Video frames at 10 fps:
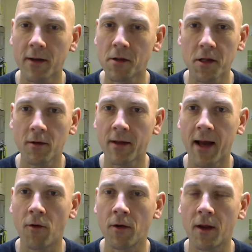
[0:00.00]
to slow
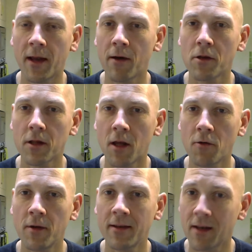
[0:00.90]
down and how slow you
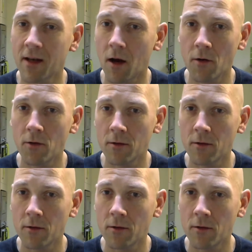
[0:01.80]
need to go